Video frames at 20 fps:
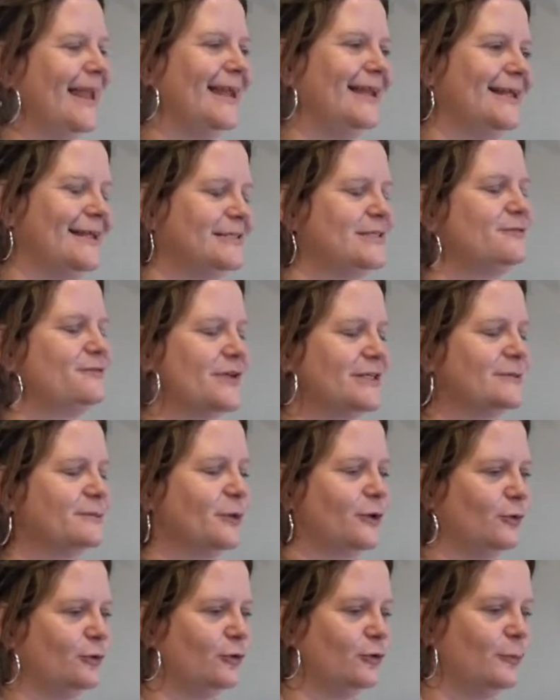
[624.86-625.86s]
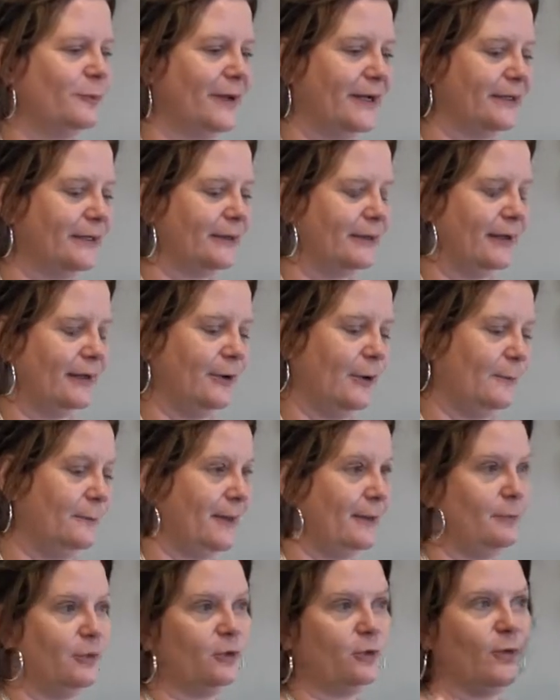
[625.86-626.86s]
and it's a Facebook group, and, you know,
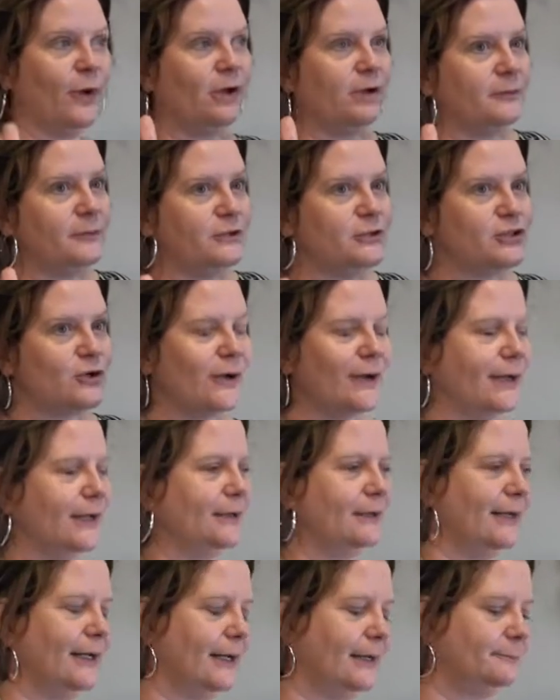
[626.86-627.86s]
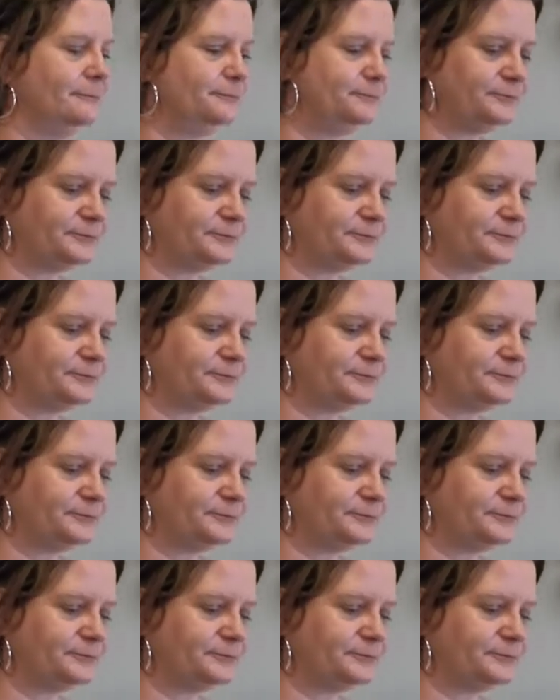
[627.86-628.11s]
people are welcome to join it. Um,